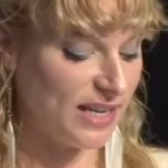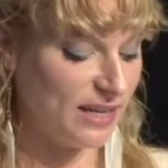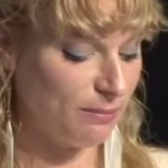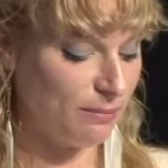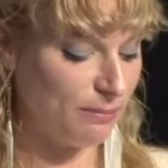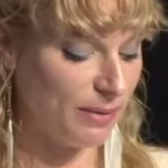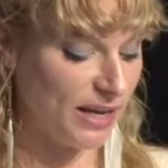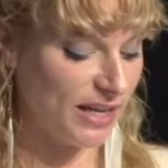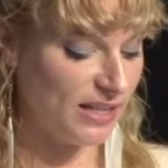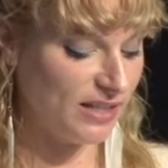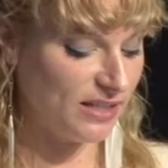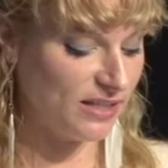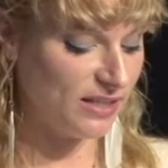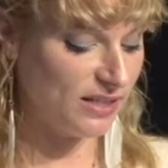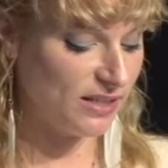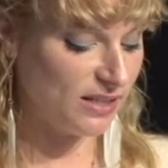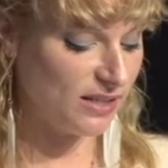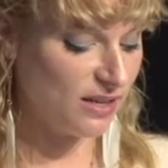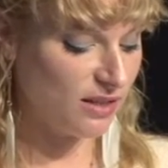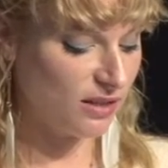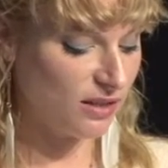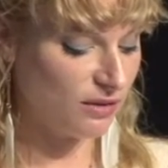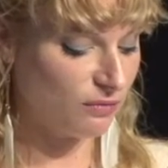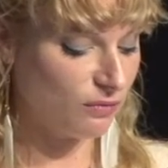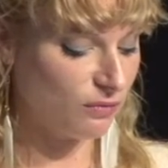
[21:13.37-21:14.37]
and bend
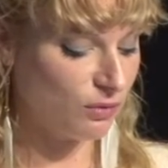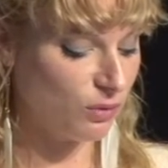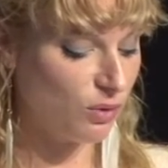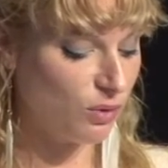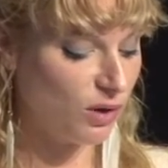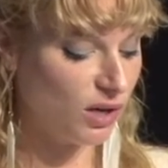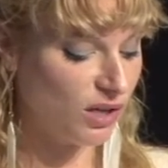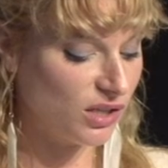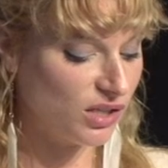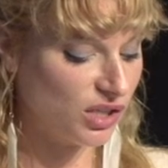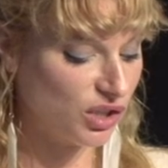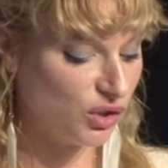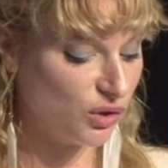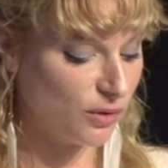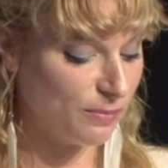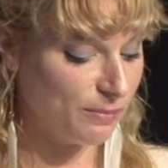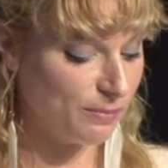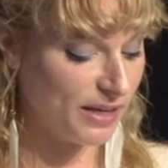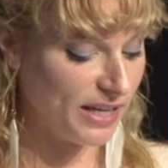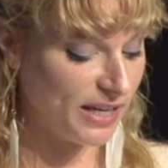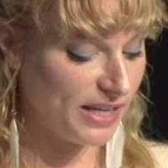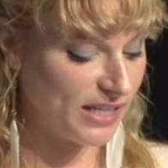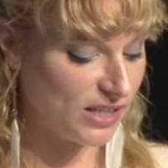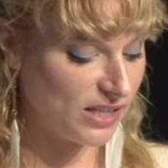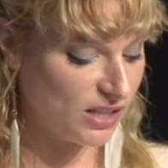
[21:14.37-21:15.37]
the rules to
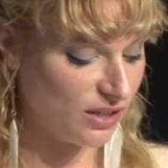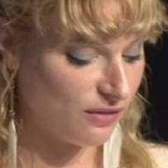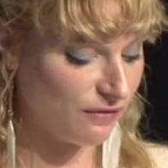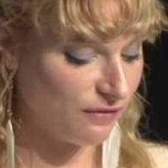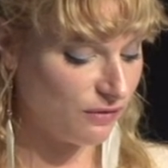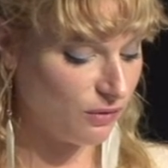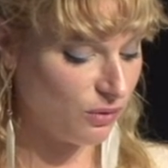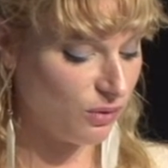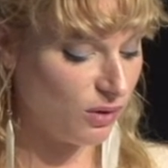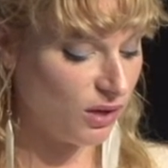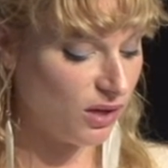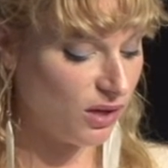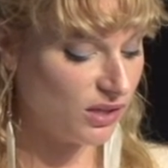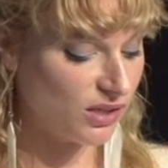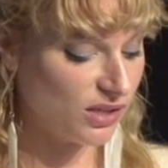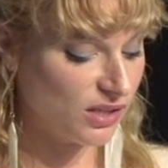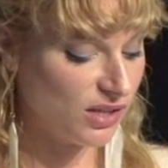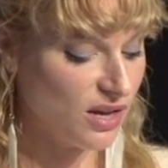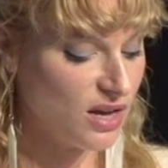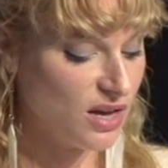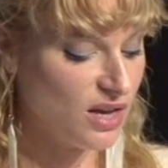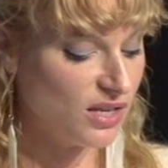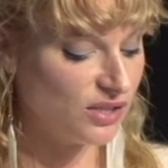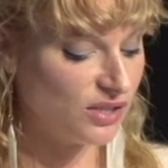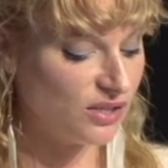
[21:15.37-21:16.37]
appease to fools
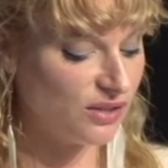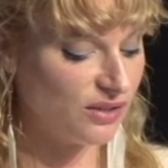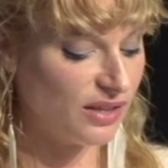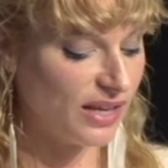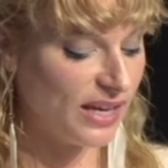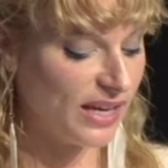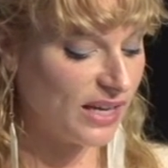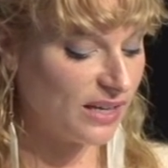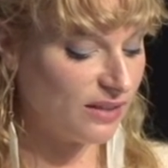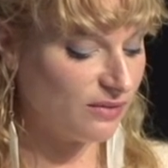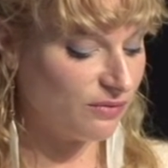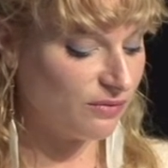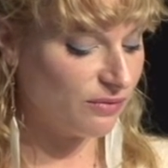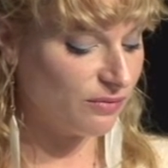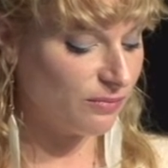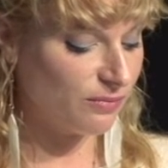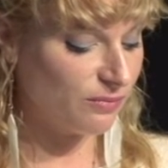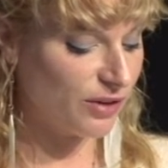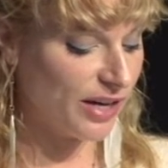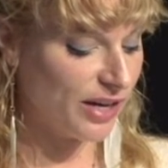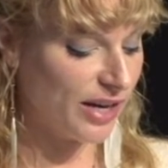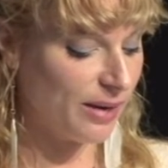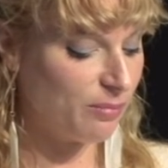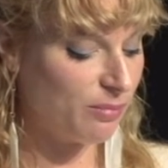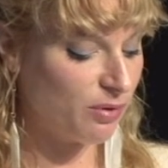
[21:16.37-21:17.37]
so they can
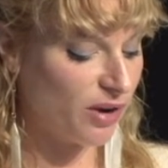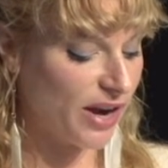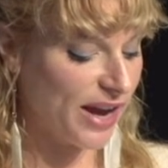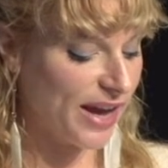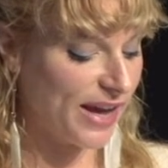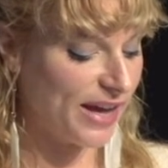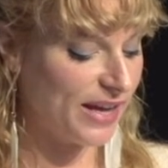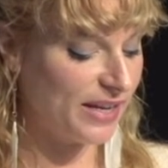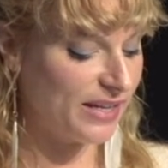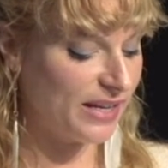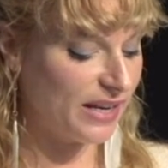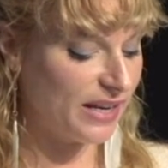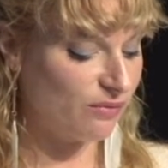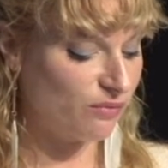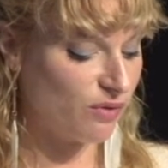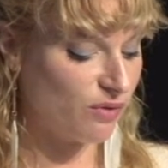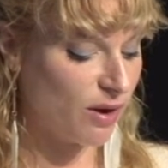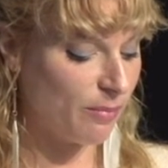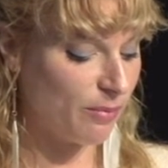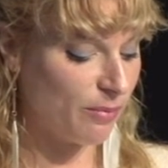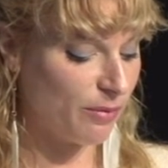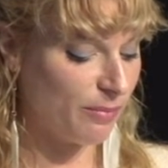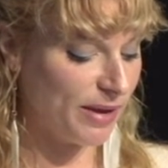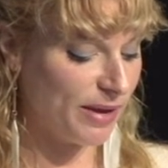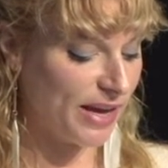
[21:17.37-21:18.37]
rebrand and
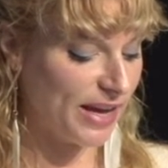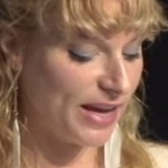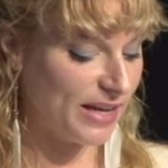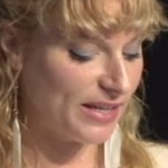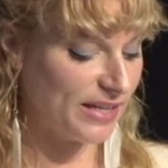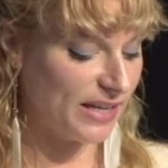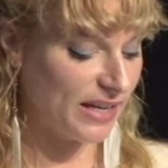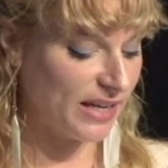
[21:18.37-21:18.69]
reprimand